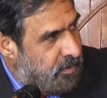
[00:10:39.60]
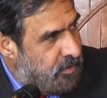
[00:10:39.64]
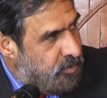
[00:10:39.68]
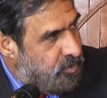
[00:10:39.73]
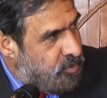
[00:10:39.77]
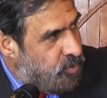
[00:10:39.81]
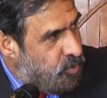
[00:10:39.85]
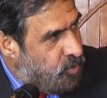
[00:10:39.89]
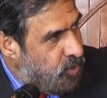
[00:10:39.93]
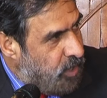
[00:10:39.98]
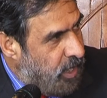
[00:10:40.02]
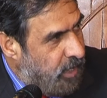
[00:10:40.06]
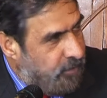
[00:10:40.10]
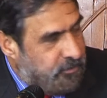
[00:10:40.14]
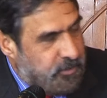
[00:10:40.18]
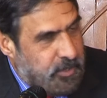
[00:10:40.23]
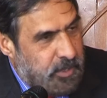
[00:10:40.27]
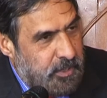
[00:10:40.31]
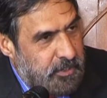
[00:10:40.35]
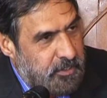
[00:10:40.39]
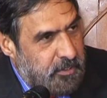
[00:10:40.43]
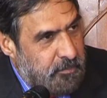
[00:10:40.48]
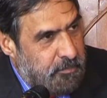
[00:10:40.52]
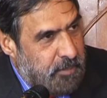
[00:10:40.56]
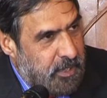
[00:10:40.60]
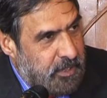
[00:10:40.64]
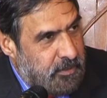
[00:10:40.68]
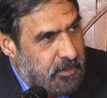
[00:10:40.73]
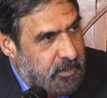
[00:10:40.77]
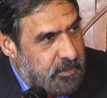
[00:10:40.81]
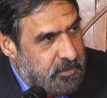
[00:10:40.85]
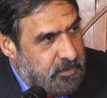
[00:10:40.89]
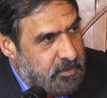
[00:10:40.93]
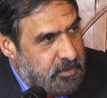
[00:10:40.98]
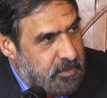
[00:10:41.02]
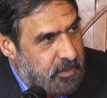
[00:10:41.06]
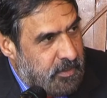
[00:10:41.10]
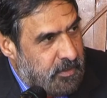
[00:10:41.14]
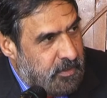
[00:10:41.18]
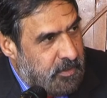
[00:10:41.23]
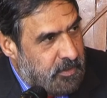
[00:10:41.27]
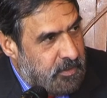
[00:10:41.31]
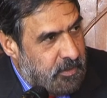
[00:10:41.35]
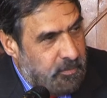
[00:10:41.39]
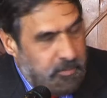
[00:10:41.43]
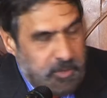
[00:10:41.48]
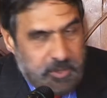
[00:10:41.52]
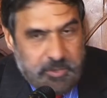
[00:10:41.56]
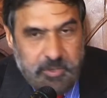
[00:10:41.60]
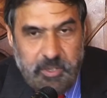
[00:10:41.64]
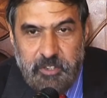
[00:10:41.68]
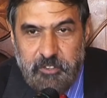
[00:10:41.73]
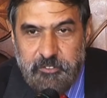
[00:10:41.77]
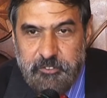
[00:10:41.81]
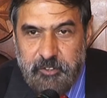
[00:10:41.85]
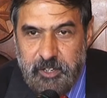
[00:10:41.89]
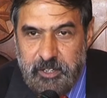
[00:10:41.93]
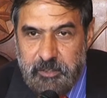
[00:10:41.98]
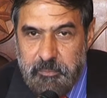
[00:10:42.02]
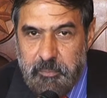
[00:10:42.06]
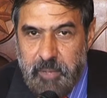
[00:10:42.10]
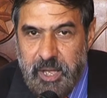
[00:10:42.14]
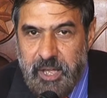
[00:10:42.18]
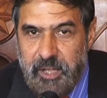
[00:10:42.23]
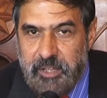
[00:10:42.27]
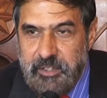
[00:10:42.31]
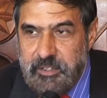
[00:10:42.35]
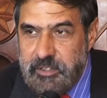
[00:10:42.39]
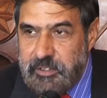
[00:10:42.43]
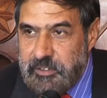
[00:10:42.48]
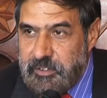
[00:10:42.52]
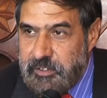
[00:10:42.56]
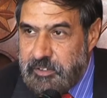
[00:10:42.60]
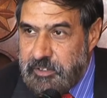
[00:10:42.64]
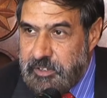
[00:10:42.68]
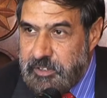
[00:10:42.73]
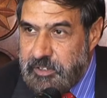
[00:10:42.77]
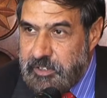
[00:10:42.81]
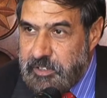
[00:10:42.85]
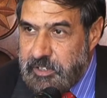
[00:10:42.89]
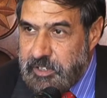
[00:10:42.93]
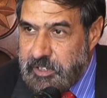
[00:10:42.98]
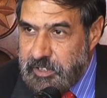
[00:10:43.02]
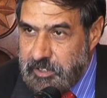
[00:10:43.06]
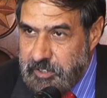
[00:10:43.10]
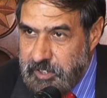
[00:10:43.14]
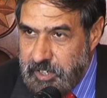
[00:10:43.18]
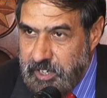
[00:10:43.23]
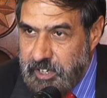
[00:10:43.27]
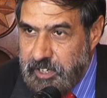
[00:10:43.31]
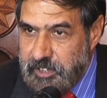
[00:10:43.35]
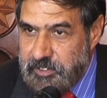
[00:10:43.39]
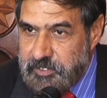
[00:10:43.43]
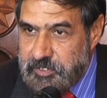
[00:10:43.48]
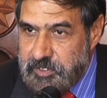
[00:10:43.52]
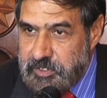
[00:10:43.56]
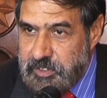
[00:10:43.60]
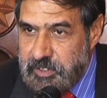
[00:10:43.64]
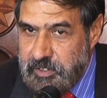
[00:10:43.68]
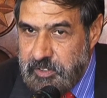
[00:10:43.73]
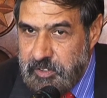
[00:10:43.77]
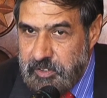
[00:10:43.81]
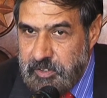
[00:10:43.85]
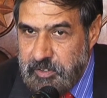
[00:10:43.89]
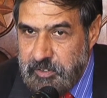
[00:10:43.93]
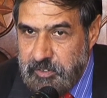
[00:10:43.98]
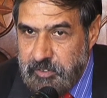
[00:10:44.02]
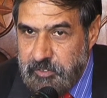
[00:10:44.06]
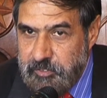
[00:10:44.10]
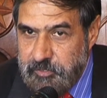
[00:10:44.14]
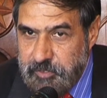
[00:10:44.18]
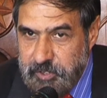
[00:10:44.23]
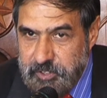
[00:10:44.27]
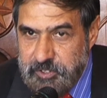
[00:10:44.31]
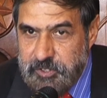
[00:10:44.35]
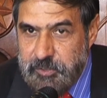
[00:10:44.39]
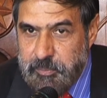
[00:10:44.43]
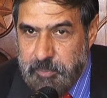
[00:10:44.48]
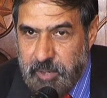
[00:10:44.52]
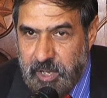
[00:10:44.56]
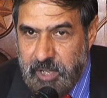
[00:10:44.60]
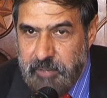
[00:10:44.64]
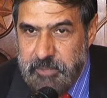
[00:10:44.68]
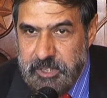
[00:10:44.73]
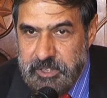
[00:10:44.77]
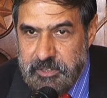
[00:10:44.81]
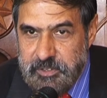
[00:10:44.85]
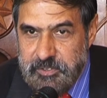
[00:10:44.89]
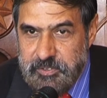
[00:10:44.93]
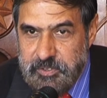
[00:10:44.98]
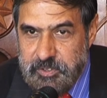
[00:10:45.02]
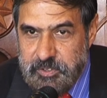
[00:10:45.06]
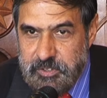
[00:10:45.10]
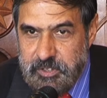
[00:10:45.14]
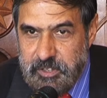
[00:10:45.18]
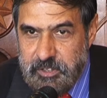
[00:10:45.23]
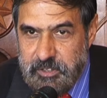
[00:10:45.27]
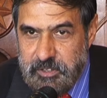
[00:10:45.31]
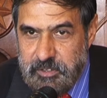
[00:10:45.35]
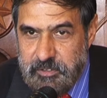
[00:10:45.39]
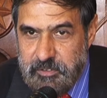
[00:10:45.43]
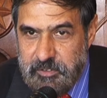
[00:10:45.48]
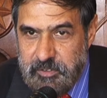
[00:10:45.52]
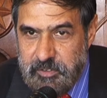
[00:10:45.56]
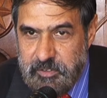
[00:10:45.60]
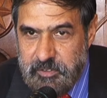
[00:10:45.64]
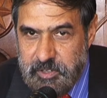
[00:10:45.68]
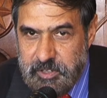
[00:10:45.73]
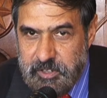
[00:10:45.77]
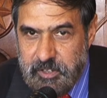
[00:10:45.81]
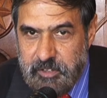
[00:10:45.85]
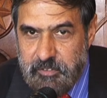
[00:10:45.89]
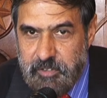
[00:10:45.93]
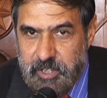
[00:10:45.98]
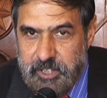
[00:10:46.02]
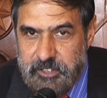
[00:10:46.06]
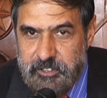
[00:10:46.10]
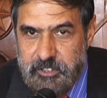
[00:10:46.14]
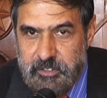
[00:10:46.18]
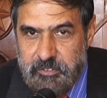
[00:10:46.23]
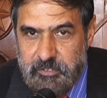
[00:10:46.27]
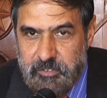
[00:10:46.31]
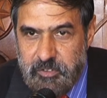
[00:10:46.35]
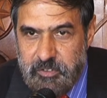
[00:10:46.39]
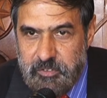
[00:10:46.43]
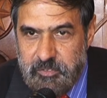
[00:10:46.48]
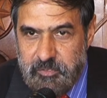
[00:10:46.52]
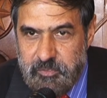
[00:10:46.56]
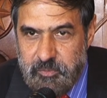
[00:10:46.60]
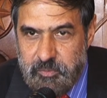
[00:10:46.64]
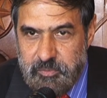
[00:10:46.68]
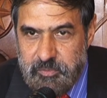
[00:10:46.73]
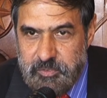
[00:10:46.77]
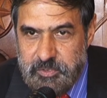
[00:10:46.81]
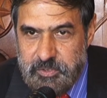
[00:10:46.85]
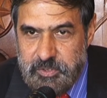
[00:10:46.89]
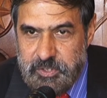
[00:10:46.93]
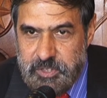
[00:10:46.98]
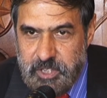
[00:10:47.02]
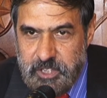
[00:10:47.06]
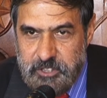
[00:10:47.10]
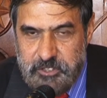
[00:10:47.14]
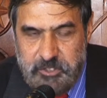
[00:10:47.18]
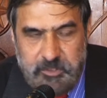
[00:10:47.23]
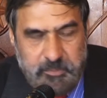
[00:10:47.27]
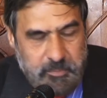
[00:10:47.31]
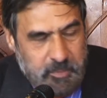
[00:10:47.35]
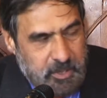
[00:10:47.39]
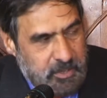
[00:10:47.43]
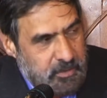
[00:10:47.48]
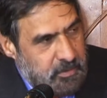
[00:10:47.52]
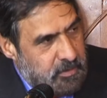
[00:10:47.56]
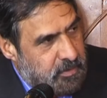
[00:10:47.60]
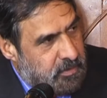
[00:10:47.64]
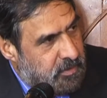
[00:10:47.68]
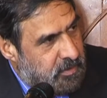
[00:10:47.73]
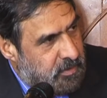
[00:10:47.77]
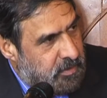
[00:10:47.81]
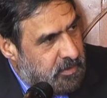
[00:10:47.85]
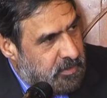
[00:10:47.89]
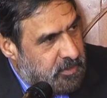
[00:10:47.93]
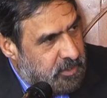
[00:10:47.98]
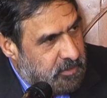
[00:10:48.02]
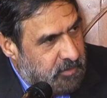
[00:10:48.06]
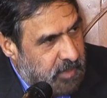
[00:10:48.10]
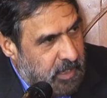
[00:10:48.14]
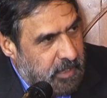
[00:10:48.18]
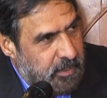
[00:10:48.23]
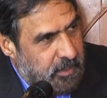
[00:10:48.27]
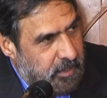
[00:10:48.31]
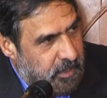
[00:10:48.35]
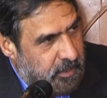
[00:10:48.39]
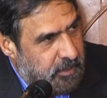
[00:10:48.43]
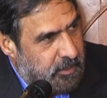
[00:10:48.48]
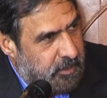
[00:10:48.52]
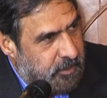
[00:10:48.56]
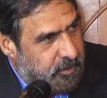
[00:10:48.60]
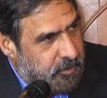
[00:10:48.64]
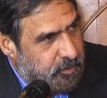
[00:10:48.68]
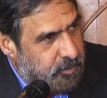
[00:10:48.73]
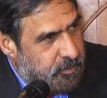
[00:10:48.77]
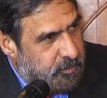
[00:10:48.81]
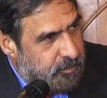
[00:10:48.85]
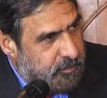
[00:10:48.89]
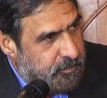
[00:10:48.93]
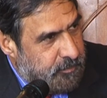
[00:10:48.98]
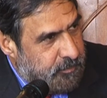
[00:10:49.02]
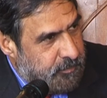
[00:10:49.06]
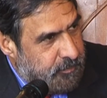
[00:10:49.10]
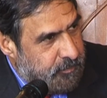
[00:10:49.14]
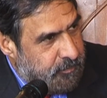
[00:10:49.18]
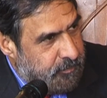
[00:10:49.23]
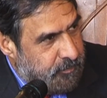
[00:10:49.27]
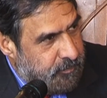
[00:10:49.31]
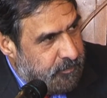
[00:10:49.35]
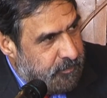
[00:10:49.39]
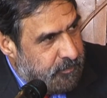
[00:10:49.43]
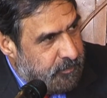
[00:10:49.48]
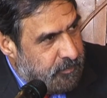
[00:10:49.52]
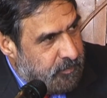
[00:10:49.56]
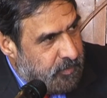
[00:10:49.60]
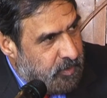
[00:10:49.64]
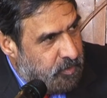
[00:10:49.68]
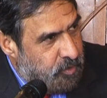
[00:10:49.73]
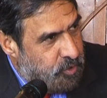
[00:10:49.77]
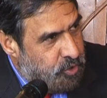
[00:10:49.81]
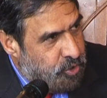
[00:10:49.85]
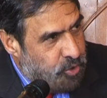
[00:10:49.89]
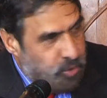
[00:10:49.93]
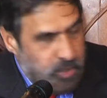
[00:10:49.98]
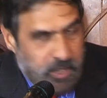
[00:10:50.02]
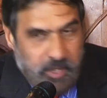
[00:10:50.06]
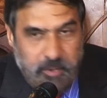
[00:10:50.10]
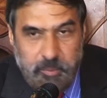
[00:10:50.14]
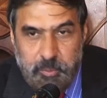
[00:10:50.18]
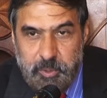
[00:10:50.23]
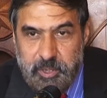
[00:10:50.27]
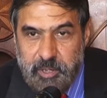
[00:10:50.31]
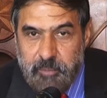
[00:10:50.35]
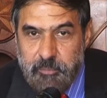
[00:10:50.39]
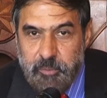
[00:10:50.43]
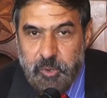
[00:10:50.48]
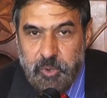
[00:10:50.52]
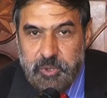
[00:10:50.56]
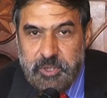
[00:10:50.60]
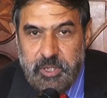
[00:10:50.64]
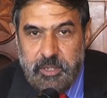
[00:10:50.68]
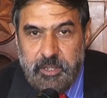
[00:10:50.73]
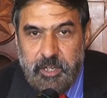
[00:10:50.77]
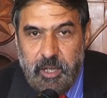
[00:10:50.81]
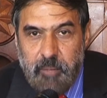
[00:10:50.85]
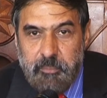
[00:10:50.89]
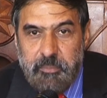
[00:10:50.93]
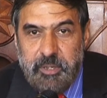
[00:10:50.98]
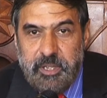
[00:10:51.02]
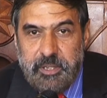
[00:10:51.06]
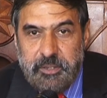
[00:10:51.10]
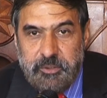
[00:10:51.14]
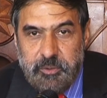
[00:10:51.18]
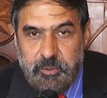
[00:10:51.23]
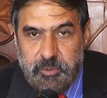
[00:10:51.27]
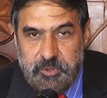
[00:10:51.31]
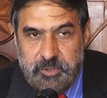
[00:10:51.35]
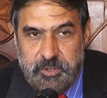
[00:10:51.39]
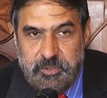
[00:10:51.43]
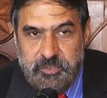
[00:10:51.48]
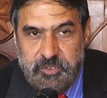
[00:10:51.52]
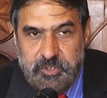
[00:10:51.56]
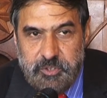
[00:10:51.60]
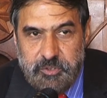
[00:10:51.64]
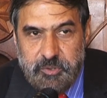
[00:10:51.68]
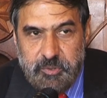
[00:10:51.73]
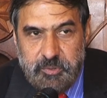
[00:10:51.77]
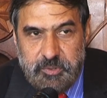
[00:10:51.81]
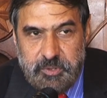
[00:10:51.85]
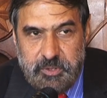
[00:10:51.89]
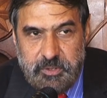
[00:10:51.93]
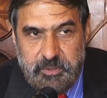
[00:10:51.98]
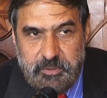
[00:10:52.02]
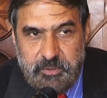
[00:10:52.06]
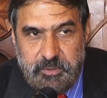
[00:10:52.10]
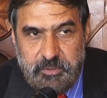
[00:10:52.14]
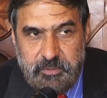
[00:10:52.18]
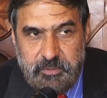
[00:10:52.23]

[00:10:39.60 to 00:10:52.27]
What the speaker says: soon after independence, the vision of one man, India's first Prime Minister and a great statesman, Jawaharlal Nehru. Today we are more than doubling those institutions.